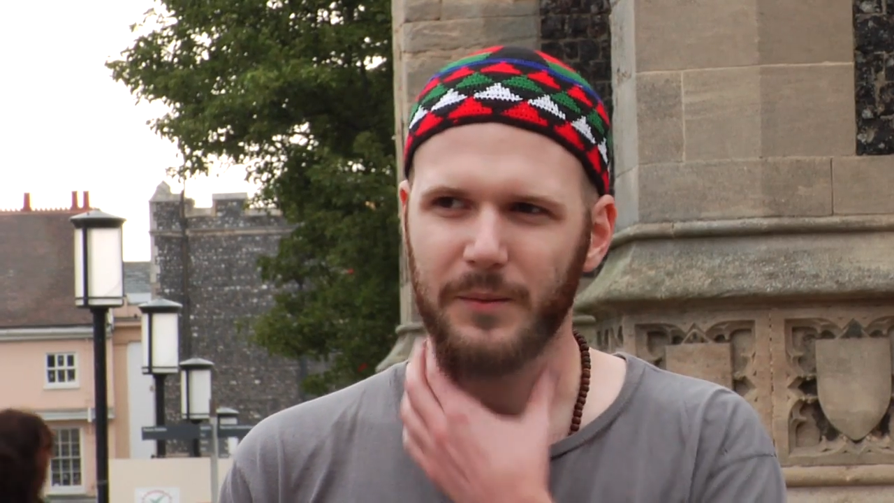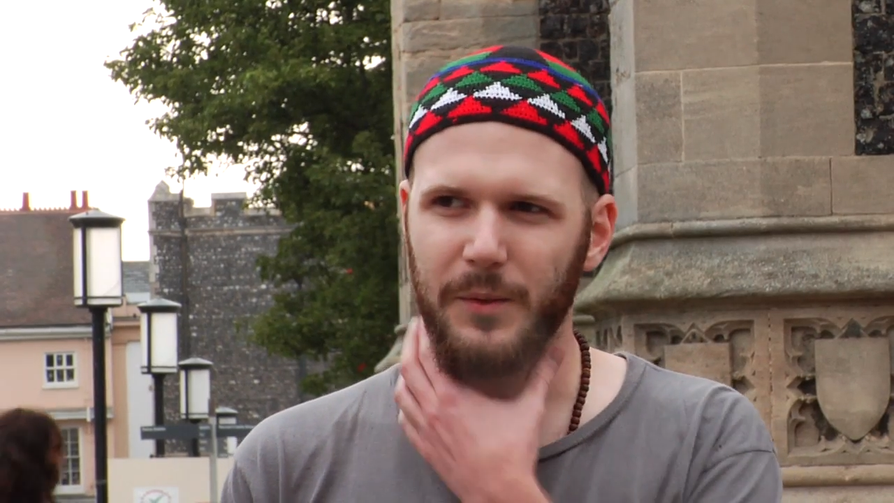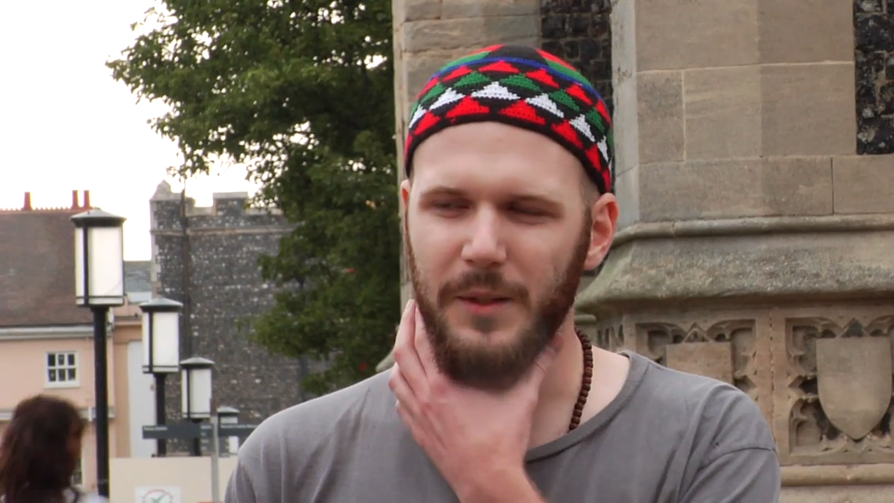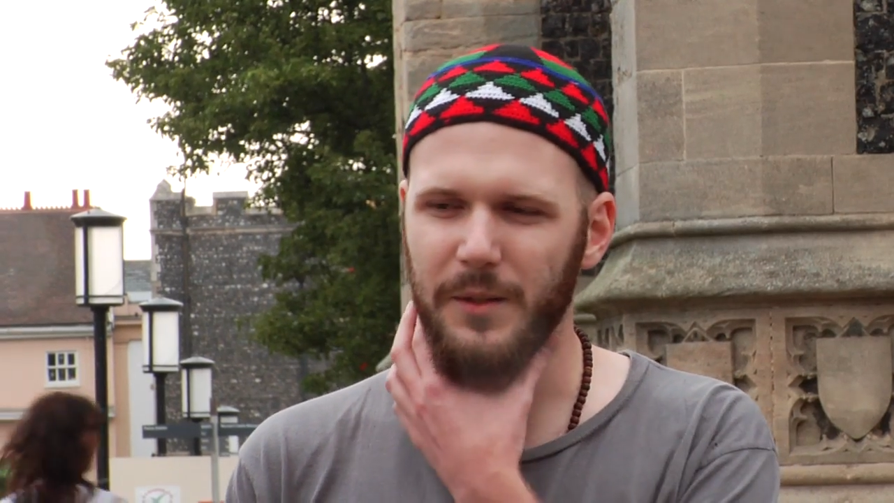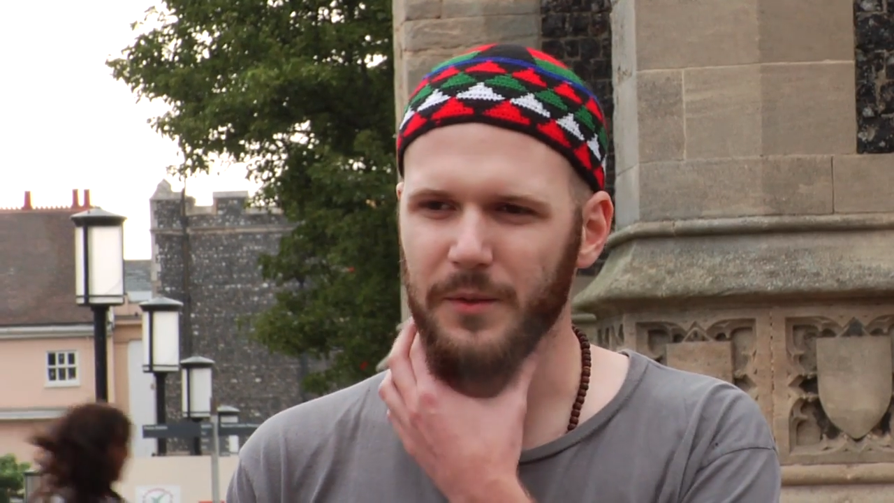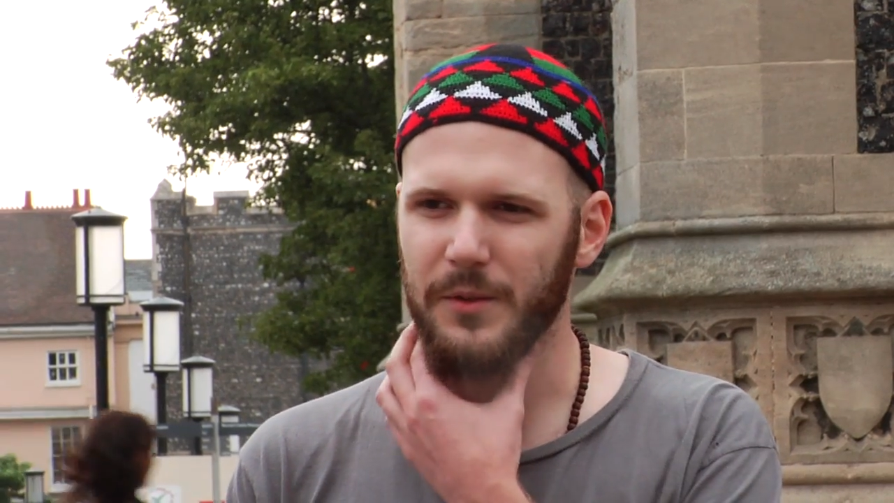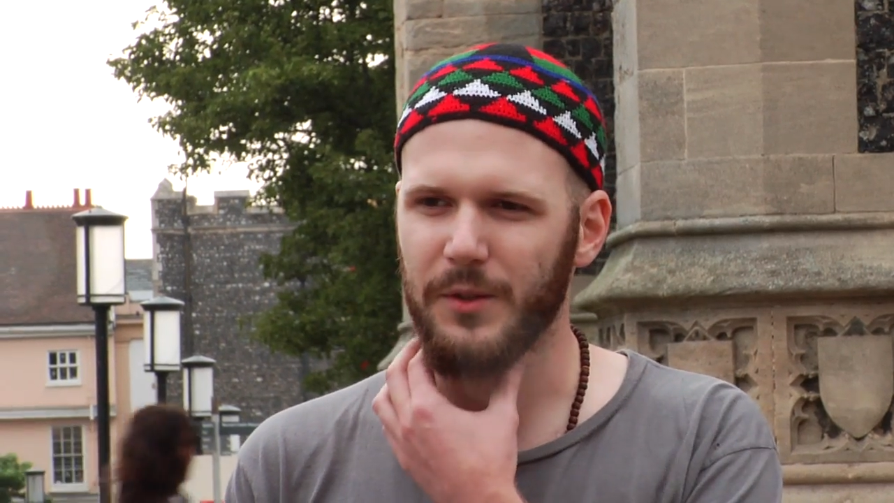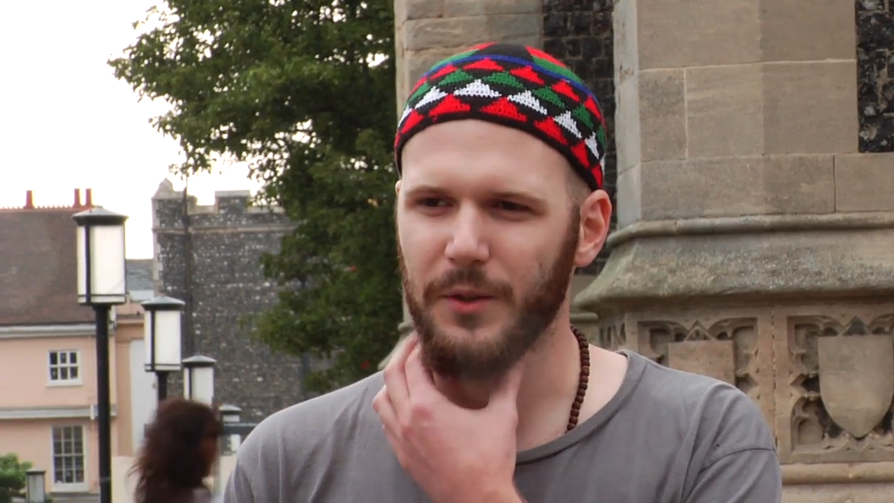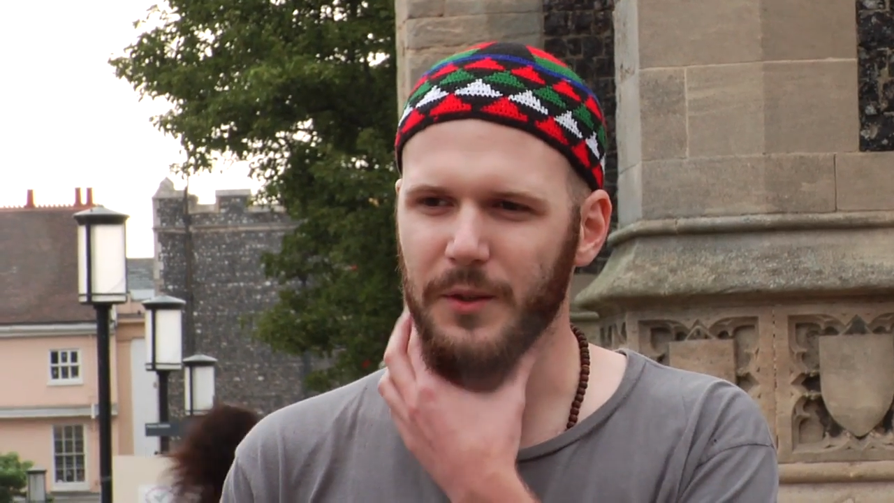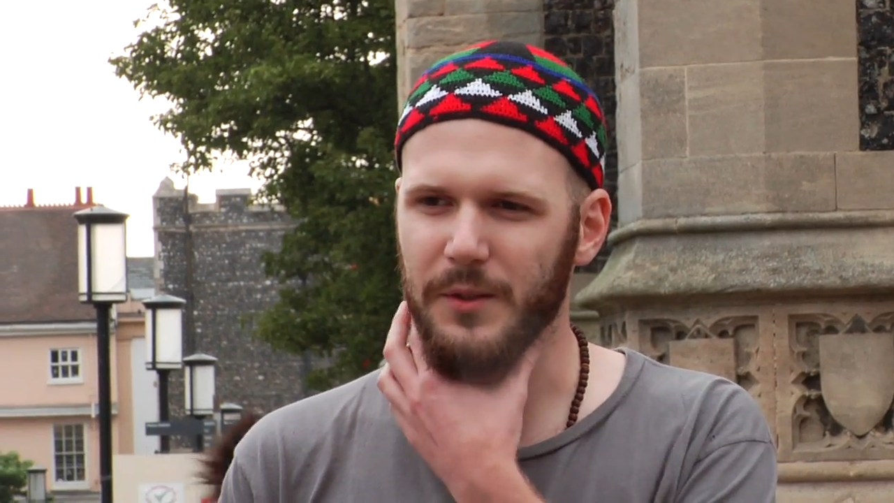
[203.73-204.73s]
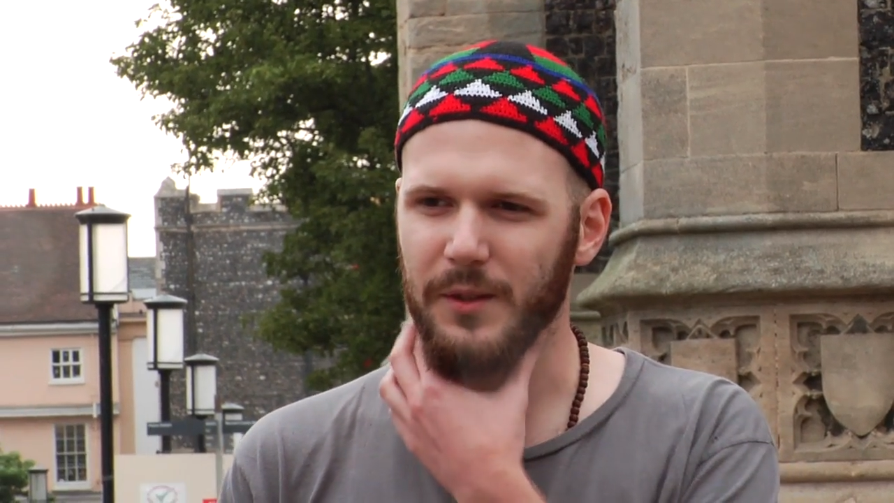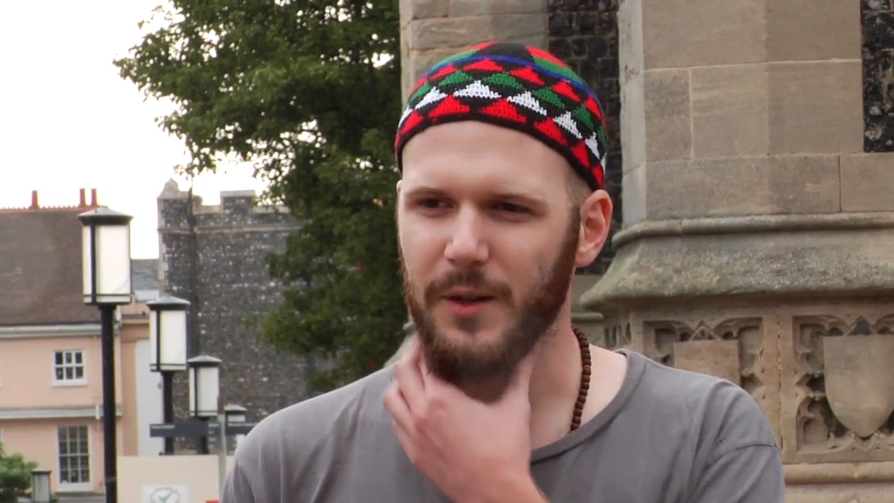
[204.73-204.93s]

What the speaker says: the different surahs,